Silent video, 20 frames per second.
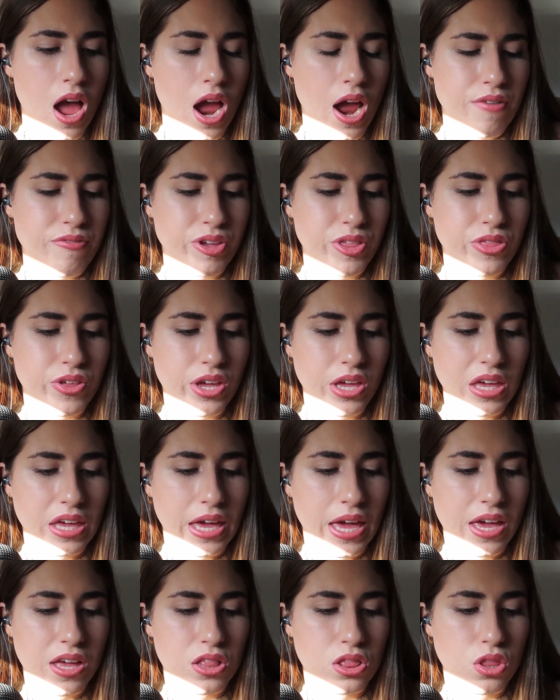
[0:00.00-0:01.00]
Everything
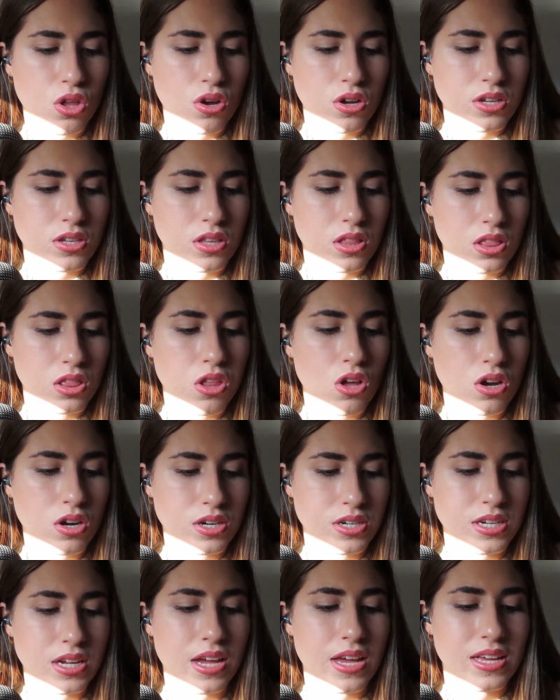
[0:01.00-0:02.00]

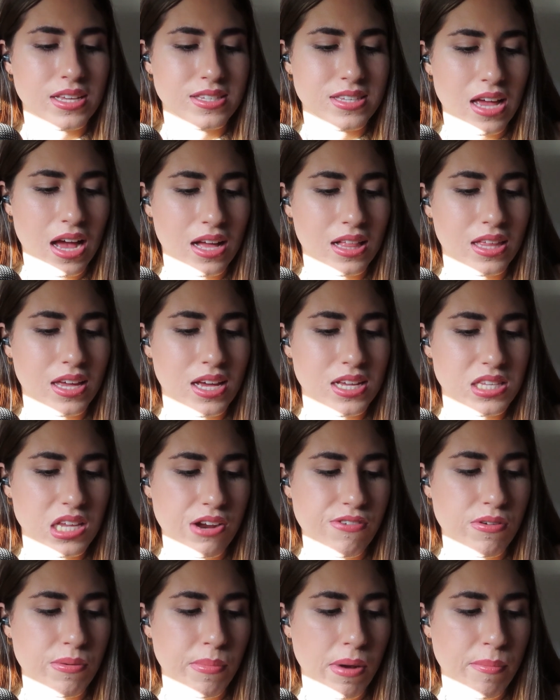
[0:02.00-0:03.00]
looked exactly as
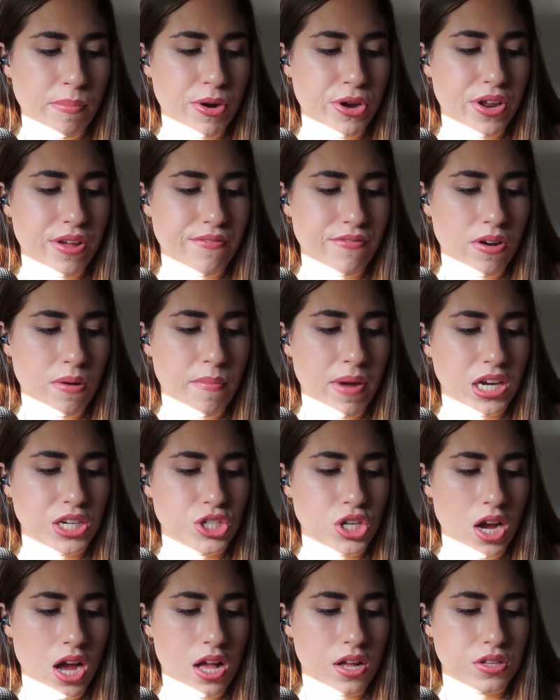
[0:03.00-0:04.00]
I remembered it from my
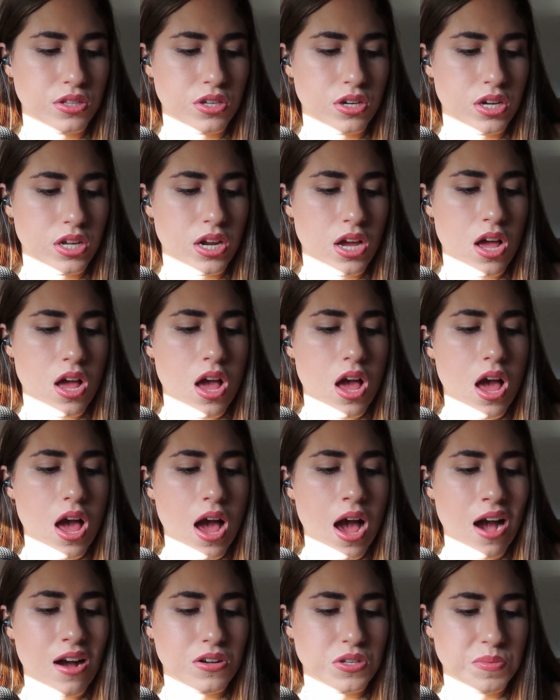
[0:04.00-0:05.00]
childhood.
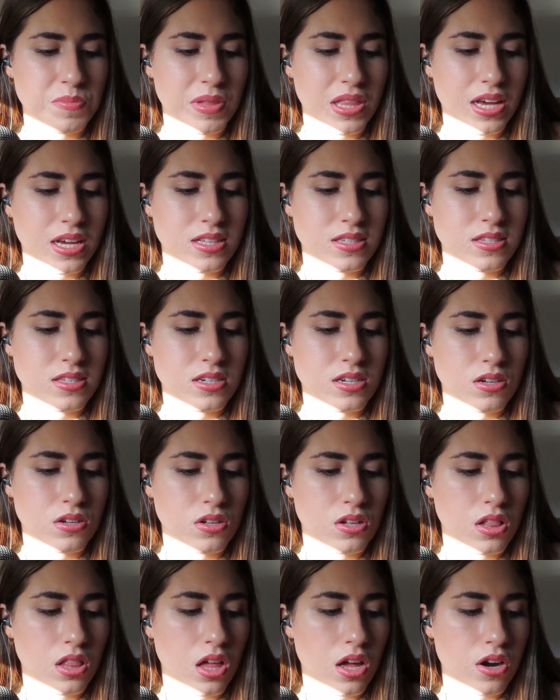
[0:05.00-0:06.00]
House plants
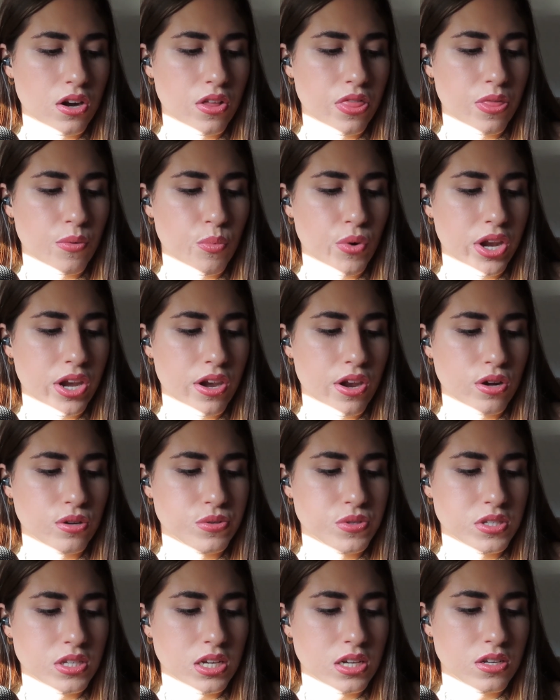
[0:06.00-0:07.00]
still cluttered the
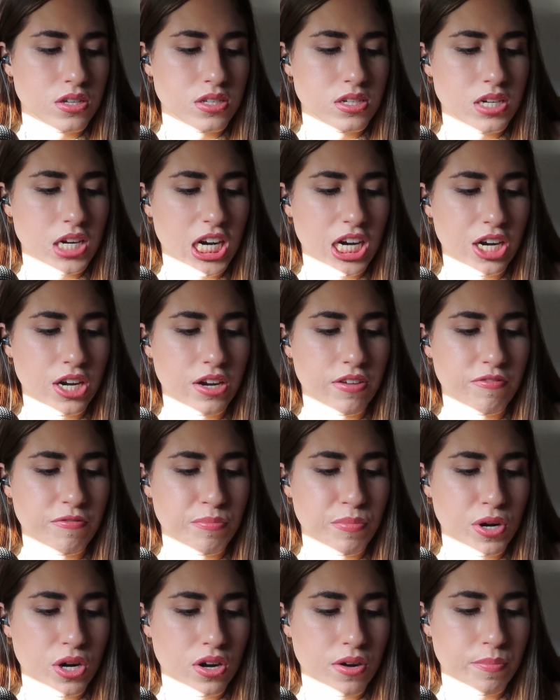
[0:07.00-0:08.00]
windowsills, decorative
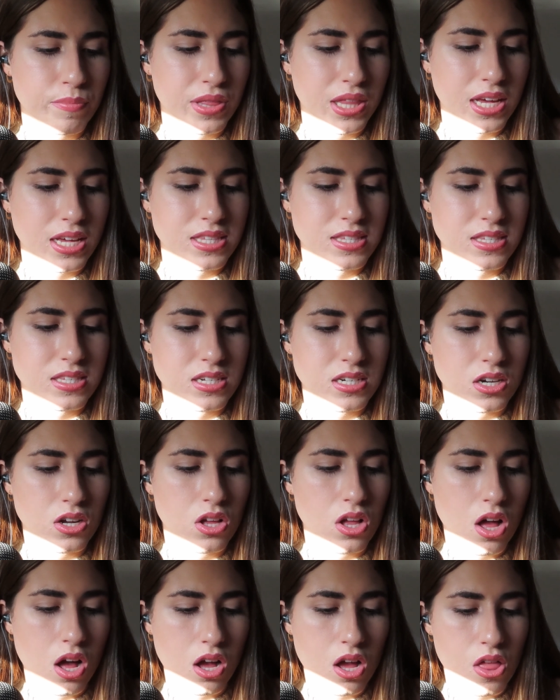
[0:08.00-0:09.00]
bird plates still
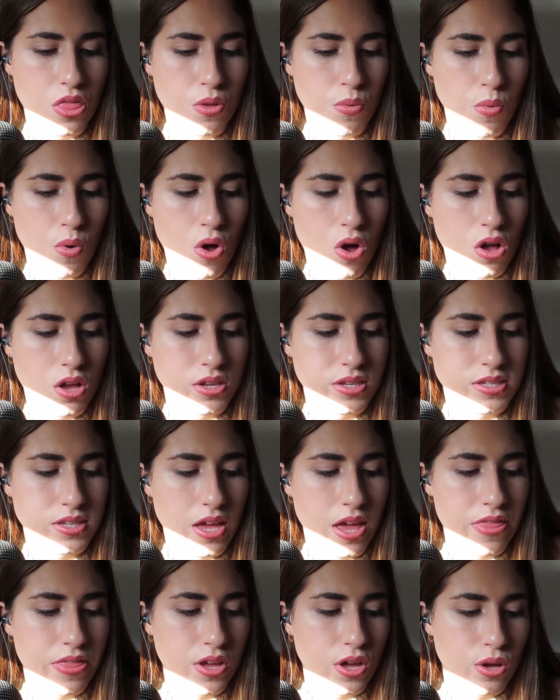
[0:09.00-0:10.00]
hung on the walls,
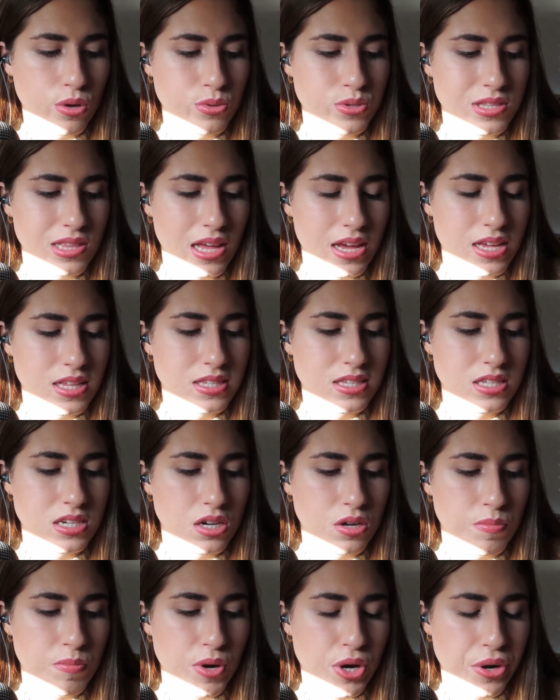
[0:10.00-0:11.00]
and the ghost light
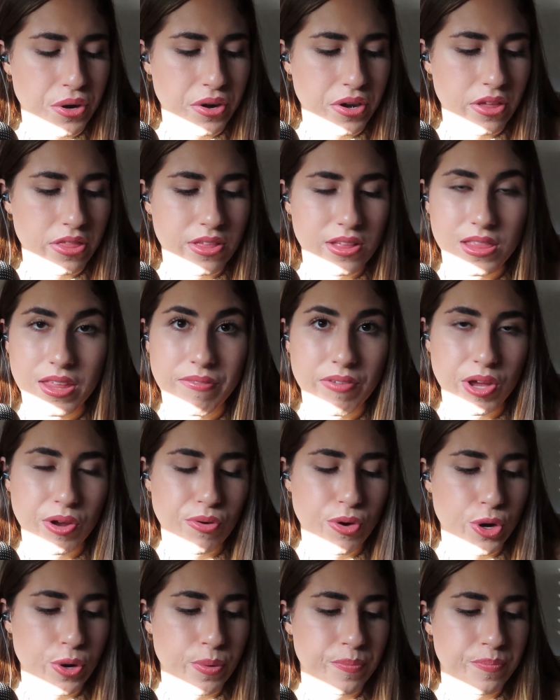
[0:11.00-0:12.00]
still burned in the living
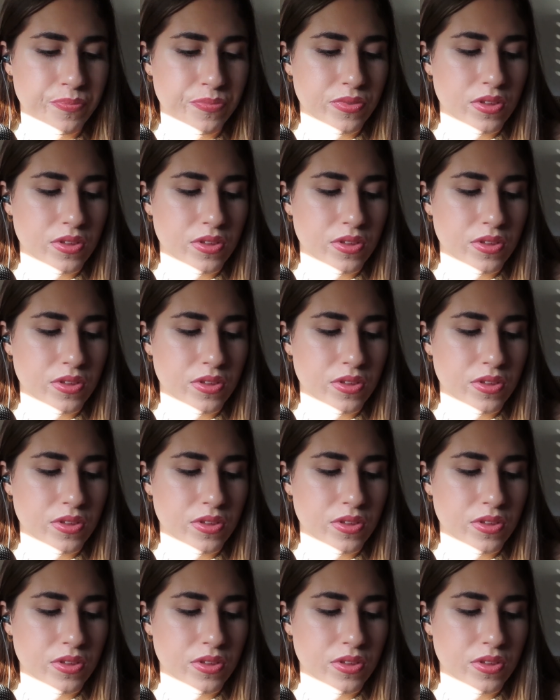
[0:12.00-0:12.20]
room.